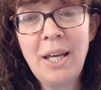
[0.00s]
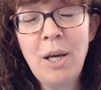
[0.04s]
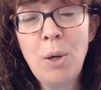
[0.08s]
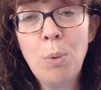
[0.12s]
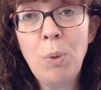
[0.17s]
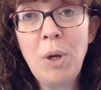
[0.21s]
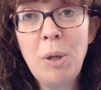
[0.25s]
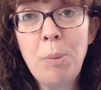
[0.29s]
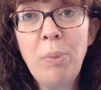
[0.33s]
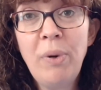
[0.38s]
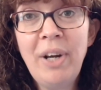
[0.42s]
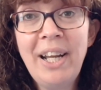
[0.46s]

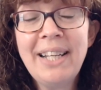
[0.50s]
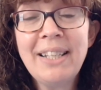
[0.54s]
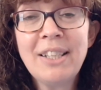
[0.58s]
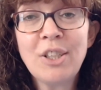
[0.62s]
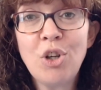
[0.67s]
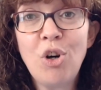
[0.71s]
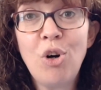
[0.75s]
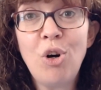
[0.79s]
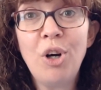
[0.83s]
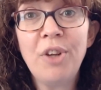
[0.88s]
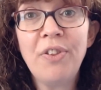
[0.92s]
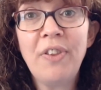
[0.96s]
We praise
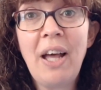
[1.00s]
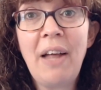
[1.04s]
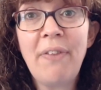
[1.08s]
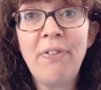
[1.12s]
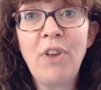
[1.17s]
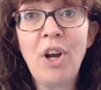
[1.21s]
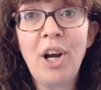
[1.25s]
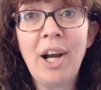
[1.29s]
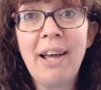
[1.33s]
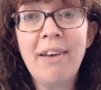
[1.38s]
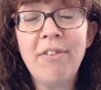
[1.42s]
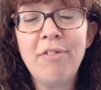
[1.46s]
God that
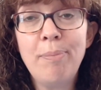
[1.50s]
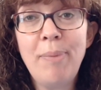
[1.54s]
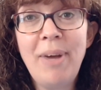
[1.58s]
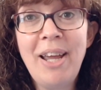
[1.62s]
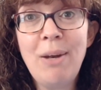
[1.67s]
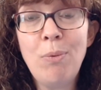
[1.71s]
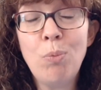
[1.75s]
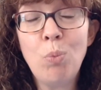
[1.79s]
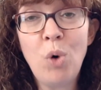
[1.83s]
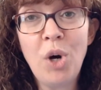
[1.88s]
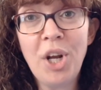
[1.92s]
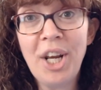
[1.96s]
there have
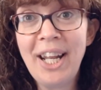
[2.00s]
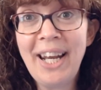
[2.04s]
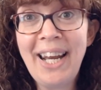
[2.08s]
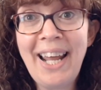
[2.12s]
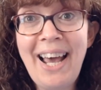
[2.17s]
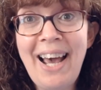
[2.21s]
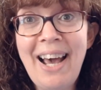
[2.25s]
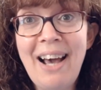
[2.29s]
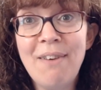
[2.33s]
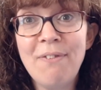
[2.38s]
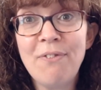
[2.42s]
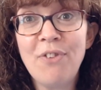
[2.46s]
been
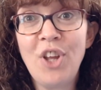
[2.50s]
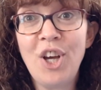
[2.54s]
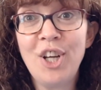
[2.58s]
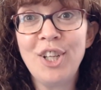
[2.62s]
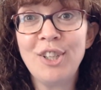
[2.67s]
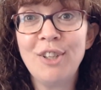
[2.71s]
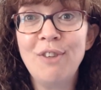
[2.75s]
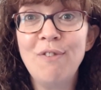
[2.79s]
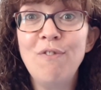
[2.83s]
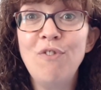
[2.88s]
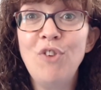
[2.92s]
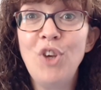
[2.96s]

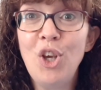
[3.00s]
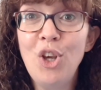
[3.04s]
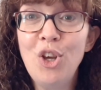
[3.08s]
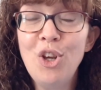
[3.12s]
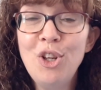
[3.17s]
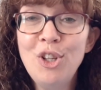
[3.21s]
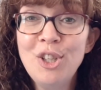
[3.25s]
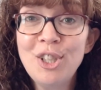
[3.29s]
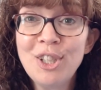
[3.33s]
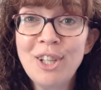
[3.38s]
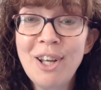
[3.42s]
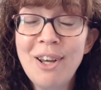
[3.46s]
1,500
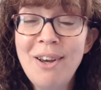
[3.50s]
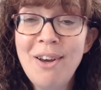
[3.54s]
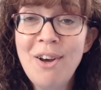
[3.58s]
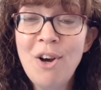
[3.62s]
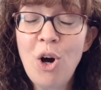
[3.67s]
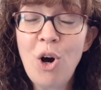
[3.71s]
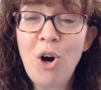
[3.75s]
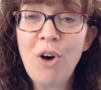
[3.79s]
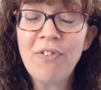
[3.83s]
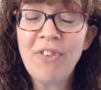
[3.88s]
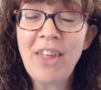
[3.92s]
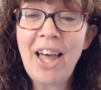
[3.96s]
views
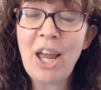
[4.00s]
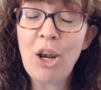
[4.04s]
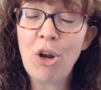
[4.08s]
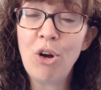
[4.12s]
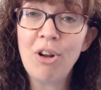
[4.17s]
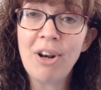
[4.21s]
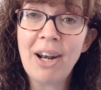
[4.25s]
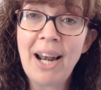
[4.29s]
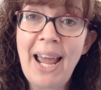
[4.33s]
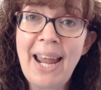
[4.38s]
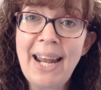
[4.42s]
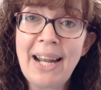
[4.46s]
of that
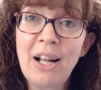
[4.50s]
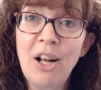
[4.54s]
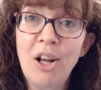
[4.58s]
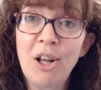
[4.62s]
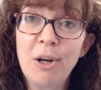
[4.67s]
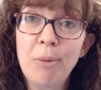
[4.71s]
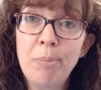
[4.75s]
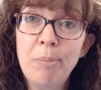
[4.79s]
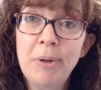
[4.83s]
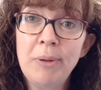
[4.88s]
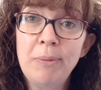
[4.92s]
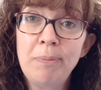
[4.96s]
online
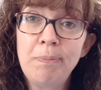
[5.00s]
club.